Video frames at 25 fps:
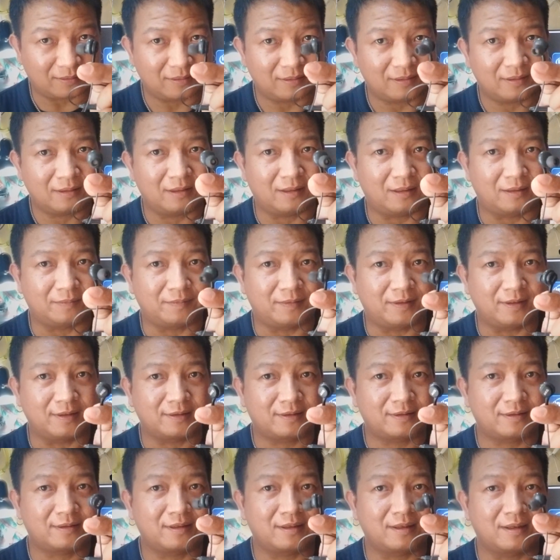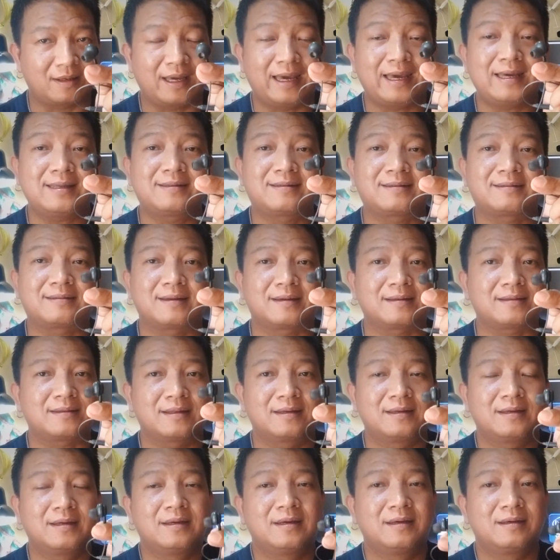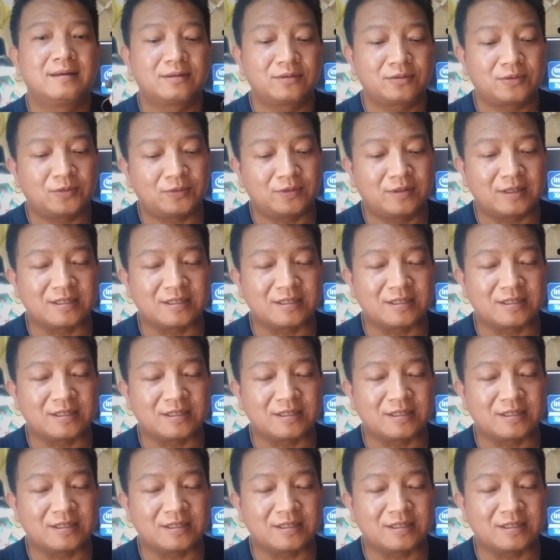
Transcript: of this headset to the